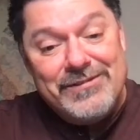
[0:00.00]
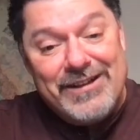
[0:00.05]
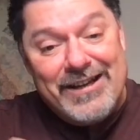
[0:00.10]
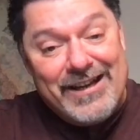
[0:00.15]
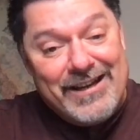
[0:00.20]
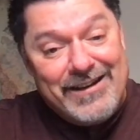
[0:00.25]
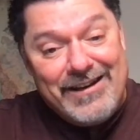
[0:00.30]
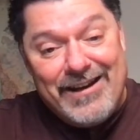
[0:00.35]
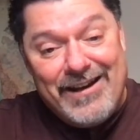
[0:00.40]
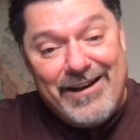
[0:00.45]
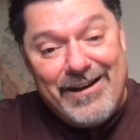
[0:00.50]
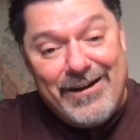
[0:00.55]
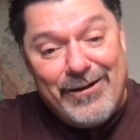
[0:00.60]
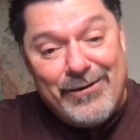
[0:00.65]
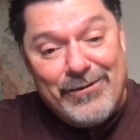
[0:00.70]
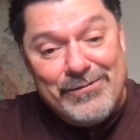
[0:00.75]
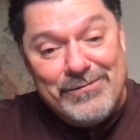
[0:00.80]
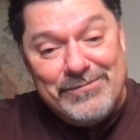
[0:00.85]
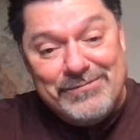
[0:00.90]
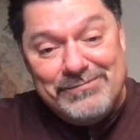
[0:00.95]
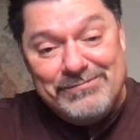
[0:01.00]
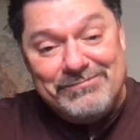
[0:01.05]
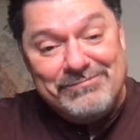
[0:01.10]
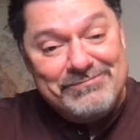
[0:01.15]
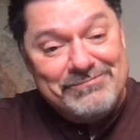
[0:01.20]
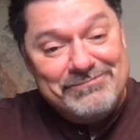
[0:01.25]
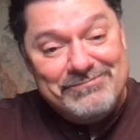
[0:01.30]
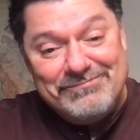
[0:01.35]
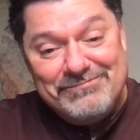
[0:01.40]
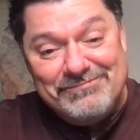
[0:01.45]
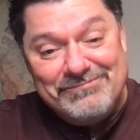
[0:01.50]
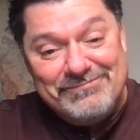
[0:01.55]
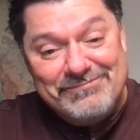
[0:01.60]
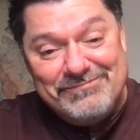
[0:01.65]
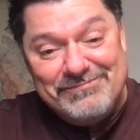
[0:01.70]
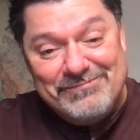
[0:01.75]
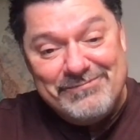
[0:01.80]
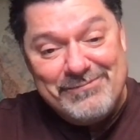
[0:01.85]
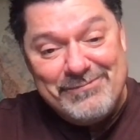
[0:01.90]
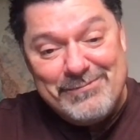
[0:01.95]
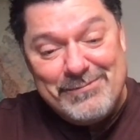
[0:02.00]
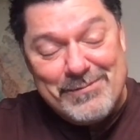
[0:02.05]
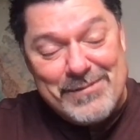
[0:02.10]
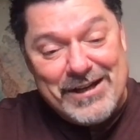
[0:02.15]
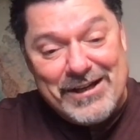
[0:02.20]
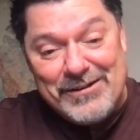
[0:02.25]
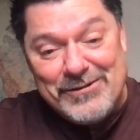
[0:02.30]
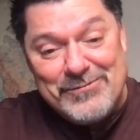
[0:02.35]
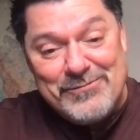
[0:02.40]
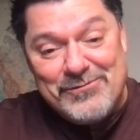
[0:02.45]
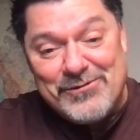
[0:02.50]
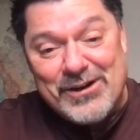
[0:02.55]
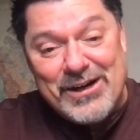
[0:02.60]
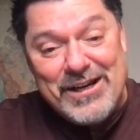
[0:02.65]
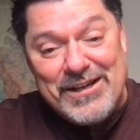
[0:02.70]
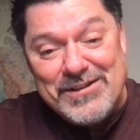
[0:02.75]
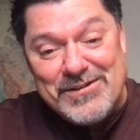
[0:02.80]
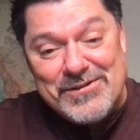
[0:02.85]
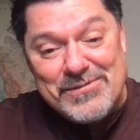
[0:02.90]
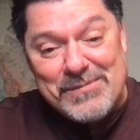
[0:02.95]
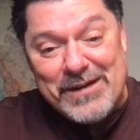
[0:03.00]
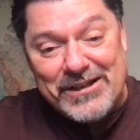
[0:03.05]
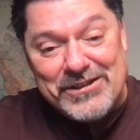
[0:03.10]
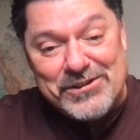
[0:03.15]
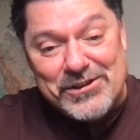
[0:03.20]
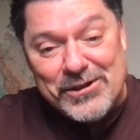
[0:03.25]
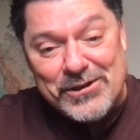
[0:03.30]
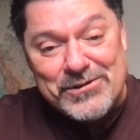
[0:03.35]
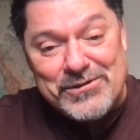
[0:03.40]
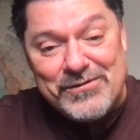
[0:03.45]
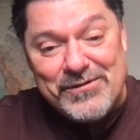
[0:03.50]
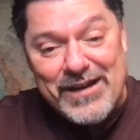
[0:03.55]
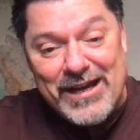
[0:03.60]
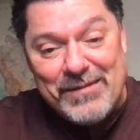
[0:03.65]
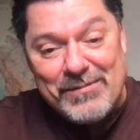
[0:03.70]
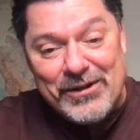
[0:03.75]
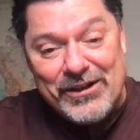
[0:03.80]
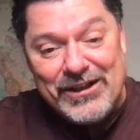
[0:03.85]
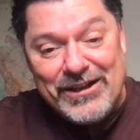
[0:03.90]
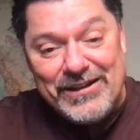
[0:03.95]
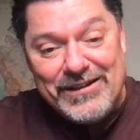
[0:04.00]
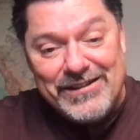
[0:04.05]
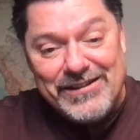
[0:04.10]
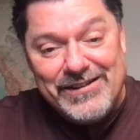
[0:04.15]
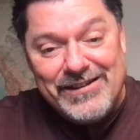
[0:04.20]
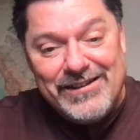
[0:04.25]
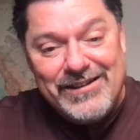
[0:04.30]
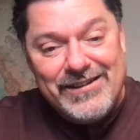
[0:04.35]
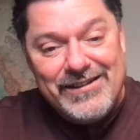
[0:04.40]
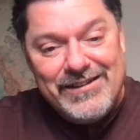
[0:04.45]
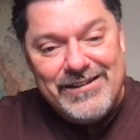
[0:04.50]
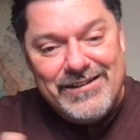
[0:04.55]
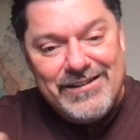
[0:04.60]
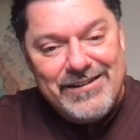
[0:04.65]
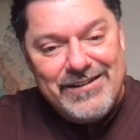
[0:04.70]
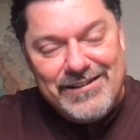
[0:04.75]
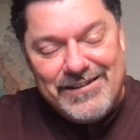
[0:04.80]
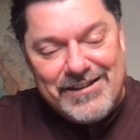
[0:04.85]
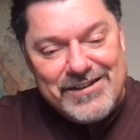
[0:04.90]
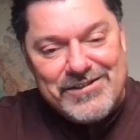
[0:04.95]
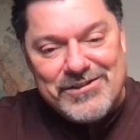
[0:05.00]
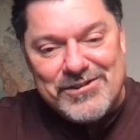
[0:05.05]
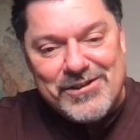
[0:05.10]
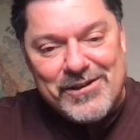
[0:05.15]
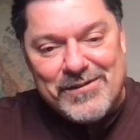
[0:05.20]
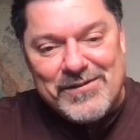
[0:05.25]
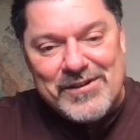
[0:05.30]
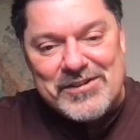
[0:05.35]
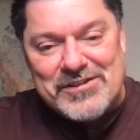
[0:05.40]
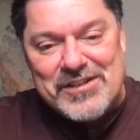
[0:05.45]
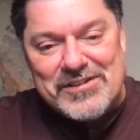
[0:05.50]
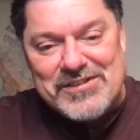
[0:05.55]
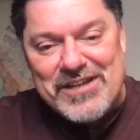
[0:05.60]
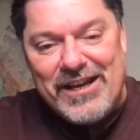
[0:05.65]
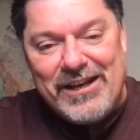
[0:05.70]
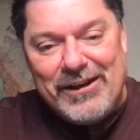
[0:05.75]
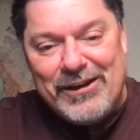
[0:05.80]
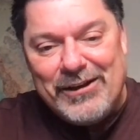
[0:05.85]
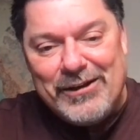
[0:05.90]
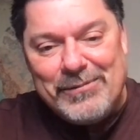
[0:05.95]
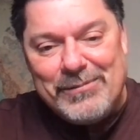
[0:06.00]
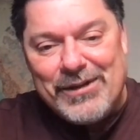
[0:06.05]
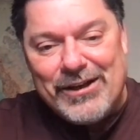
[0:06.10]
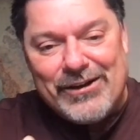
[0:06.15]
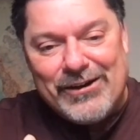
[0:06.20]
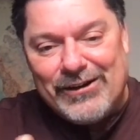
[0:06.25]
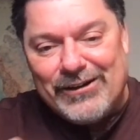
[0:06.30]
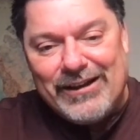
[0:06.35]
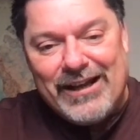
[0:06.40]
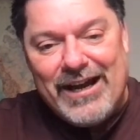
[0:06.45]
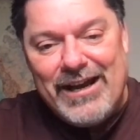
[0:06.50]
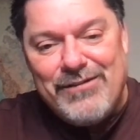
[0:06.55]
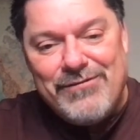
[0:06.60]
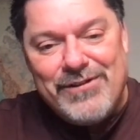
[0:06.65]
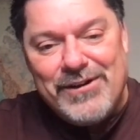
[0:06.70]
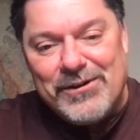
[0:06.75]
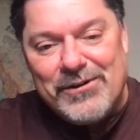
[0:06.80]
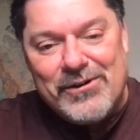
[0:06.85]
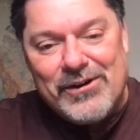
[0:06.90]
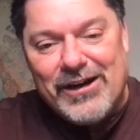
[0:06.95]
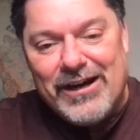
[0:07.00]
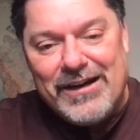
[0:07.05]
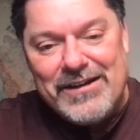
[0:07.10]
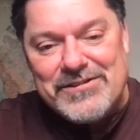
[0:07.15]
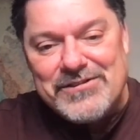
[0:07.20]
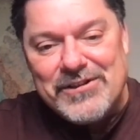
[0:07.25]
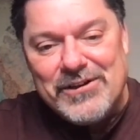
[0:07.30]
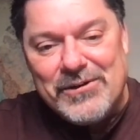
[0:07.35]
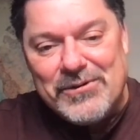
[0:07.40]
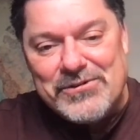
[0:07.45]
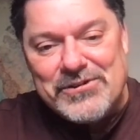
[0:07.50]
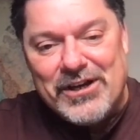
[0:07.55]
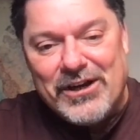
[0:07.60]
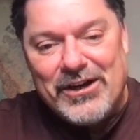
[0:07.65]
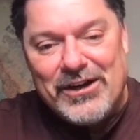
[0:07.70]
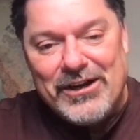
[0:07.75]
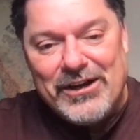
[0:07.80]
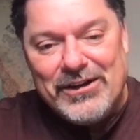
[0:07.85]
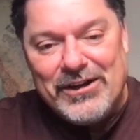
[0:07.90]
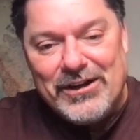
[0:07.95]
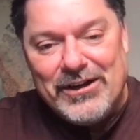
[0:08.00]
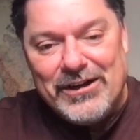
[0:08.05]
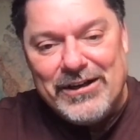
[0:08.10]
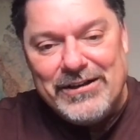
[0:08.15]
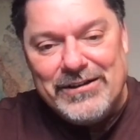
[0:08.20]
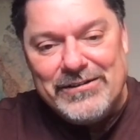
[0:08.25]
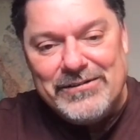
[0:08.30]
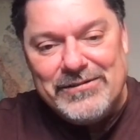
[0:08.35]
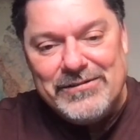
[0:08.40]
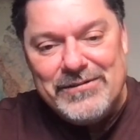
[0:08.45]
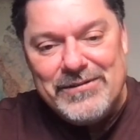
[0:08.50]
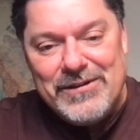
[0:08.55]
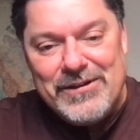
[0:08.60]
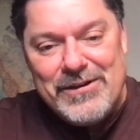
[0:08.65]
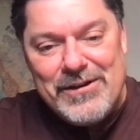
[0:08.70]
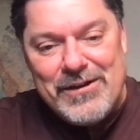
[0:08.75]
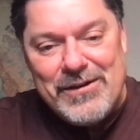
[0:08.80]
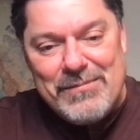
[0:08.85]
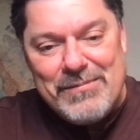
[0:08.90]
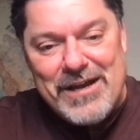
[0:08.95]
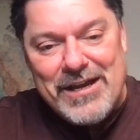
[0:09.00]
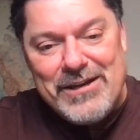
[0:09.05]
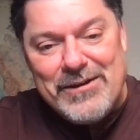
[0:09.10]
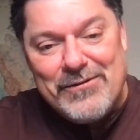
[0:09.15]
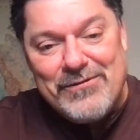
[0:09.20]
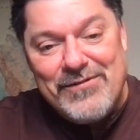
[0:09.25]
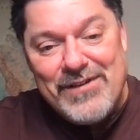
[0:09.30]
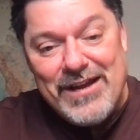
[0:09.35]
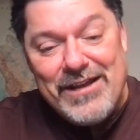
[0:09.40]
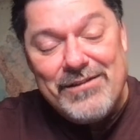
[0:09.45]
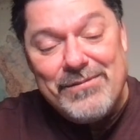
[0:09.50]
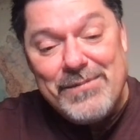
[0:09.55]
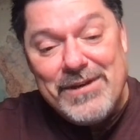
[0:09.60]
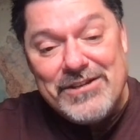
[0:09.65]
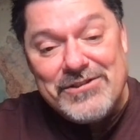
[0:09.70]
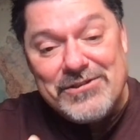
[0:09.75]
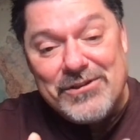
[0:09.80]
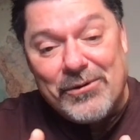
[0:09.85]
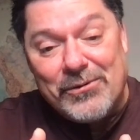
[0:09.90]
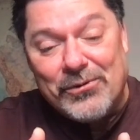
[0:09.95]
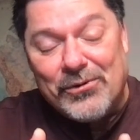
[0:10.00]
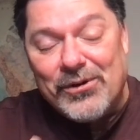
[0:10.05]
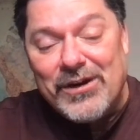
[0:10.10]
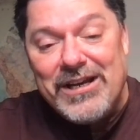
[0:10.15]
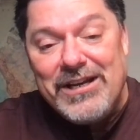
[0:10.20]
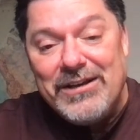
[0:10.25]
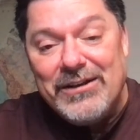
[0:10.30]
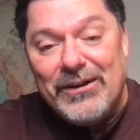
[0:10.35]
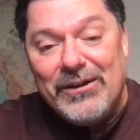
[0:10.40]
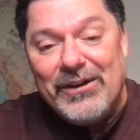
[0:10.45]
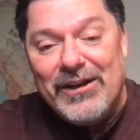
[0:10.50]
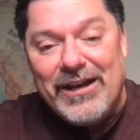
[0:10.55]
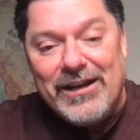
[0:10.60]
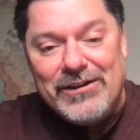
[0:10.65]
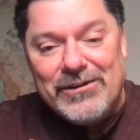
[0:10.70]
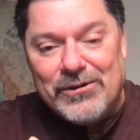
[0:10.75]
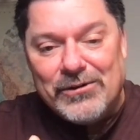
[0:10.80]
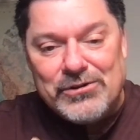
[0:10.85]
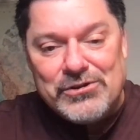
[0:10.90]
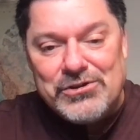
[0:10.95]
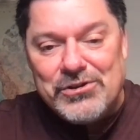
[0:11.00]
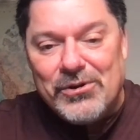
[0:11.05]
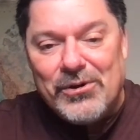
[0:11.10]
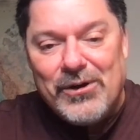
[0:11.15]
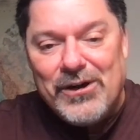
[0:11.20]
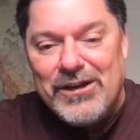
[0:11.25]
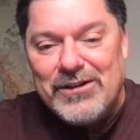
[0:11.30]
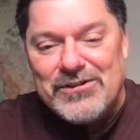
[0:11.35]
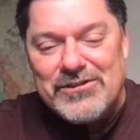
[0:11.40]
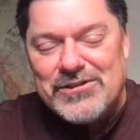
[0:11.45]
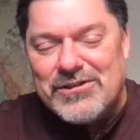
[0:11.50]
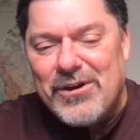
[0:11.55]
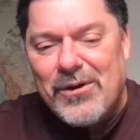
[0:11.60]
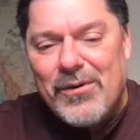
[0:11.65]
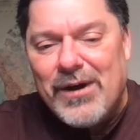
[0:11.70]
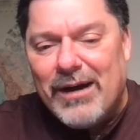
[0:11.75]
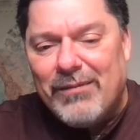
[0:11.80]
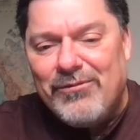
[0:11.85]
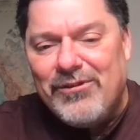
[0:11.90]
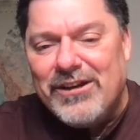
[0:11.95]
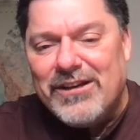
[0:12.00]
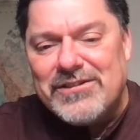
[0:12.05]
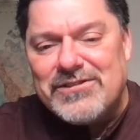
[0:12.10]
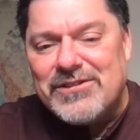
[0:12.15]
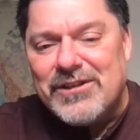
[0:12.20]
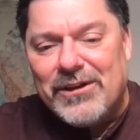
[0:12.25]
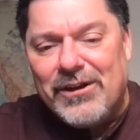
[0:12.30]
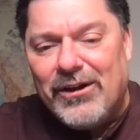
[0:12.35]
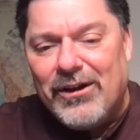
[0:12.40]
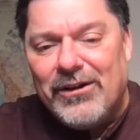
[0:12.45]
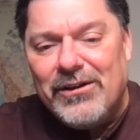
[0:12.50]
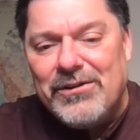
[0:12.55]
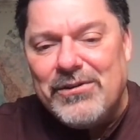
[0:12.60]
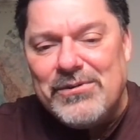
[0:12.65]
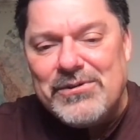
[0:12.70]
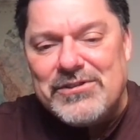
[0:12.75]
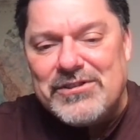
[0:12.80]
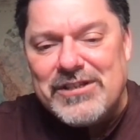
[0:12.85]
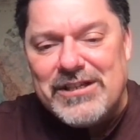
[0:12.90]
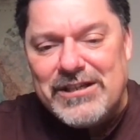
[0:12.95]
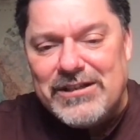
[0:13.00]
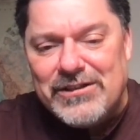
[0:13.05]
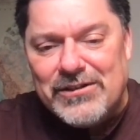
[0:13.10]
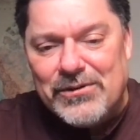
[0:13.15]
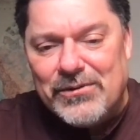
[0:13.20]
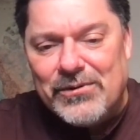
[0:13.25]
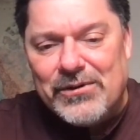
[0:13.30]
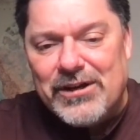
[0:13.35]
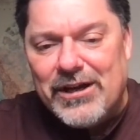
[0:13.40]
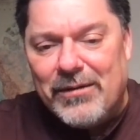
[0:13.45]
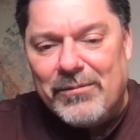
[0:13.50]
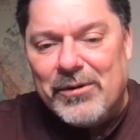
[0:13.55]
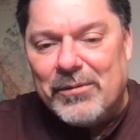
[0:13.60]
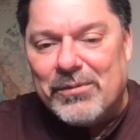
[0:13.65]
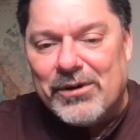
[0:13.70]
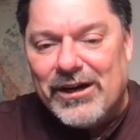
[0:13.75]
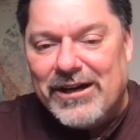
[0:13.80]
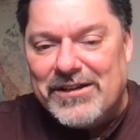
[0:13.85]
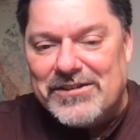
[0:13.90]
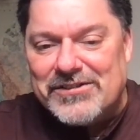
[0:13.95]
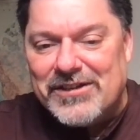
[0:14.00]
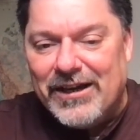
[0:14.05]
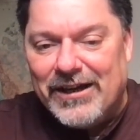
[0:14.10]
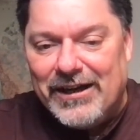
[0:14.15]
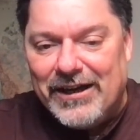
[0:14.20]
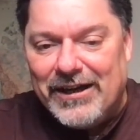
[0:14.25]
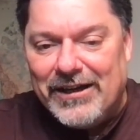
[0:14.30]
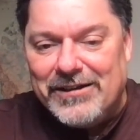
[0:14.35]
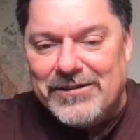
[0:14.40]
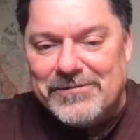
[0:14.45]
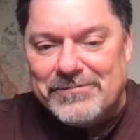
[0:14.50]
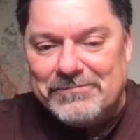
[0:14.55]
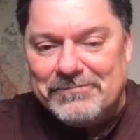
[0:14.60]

And now, my friends, my church family, this service is ended, but our life in Christ goes on and on. May your faith be so real and your joy so obvious that all who see you come to praise God.